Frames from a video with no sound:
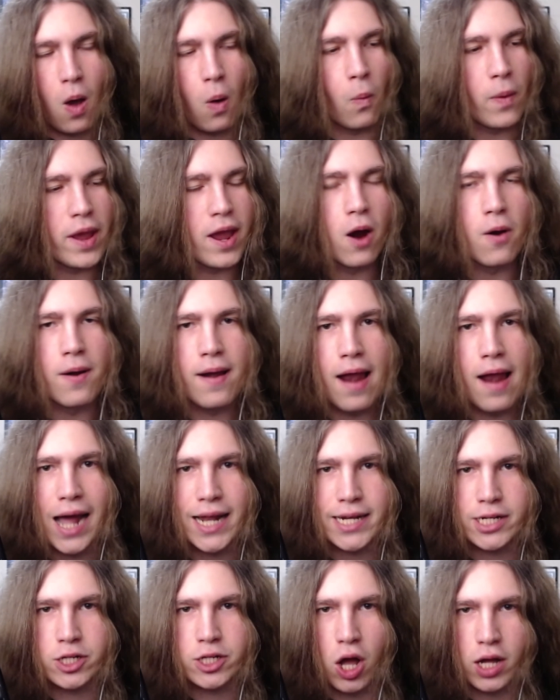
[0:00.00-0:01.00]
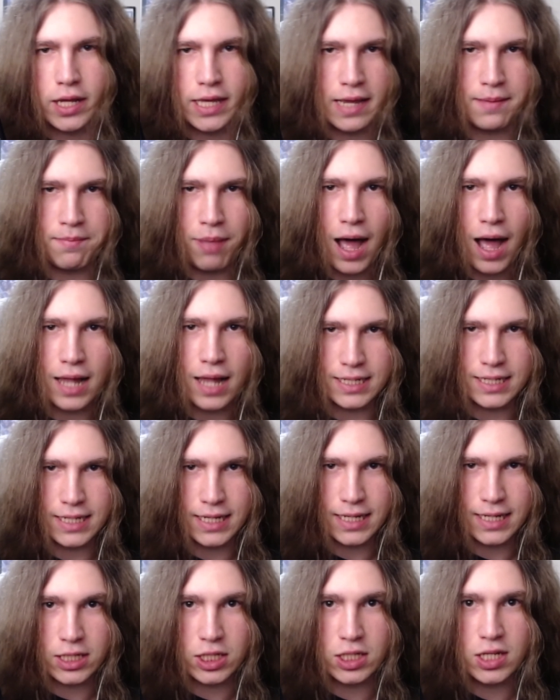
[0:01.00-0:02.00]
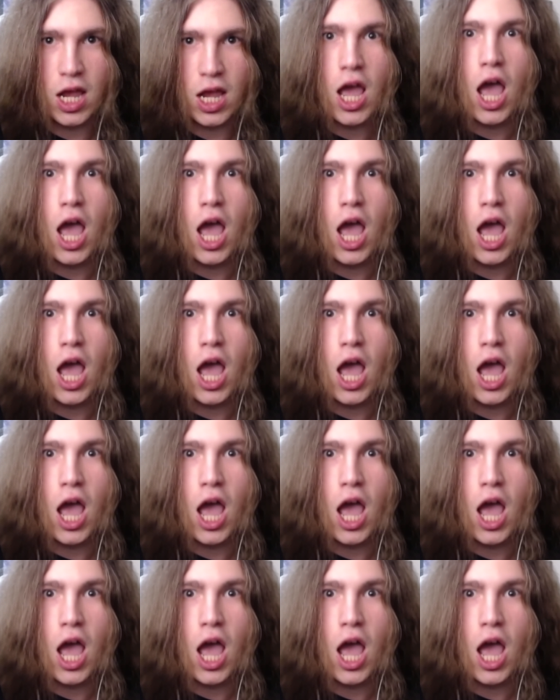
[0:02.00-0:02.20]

We are not talking politics.